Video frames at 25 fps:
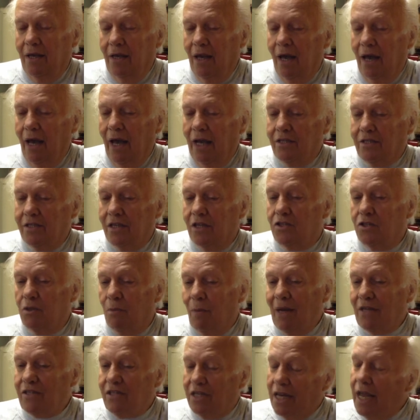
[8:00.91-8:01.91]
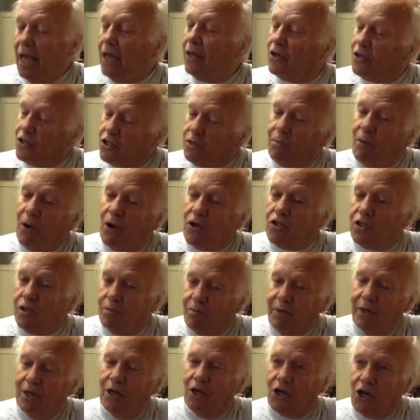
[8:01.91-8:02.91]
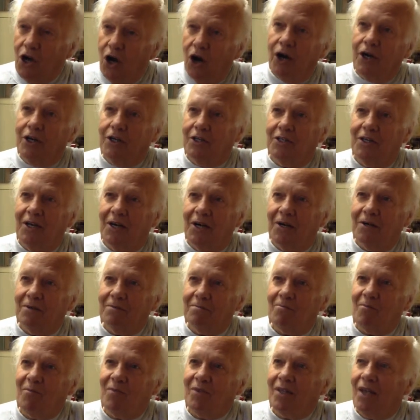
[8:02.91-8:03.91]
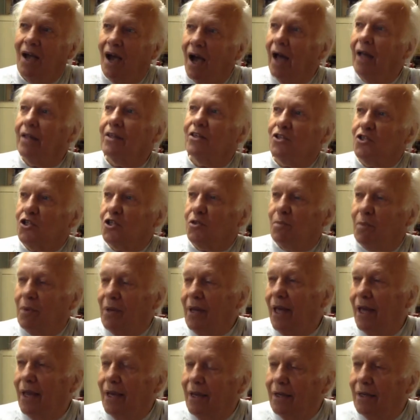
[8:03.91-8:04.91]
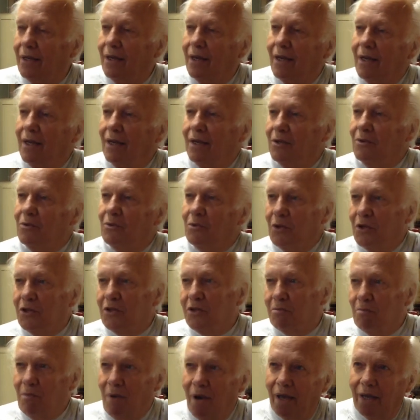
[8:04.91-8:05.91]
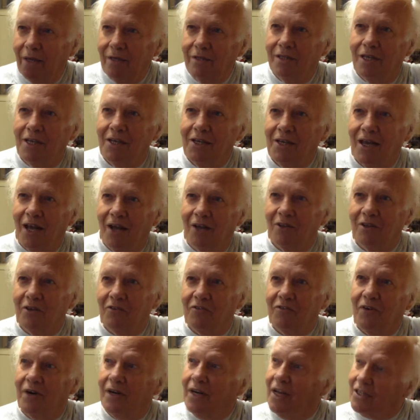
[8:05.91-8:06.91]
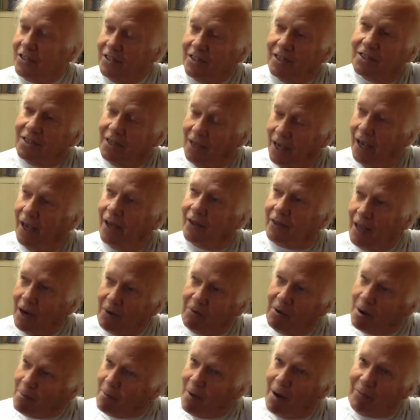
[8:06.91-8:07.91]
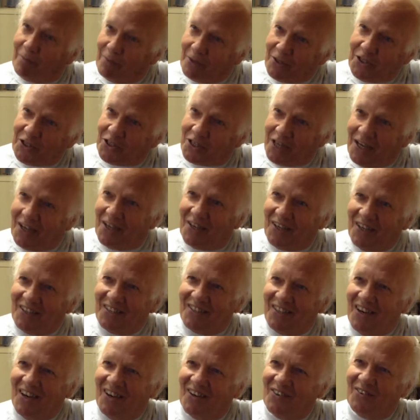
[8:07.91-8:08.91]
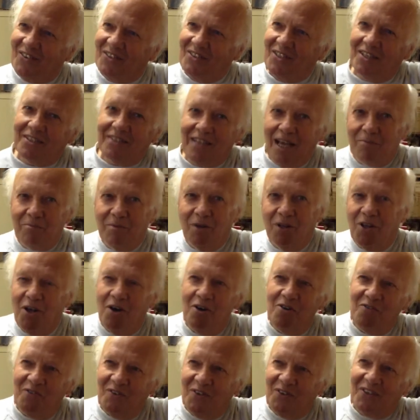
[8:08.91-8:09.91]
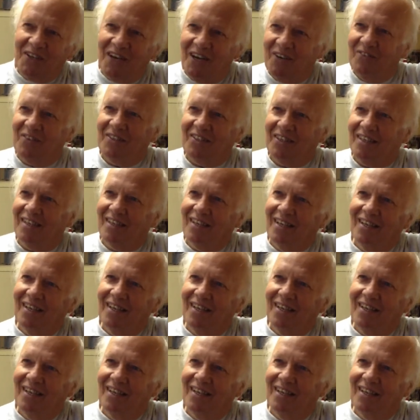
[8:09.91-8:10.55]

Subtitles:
I said to them, yeah, there's supposed to be a cart there on display with my decal on the front. They said, yeah, they remember seeing it there with the double oval and everything.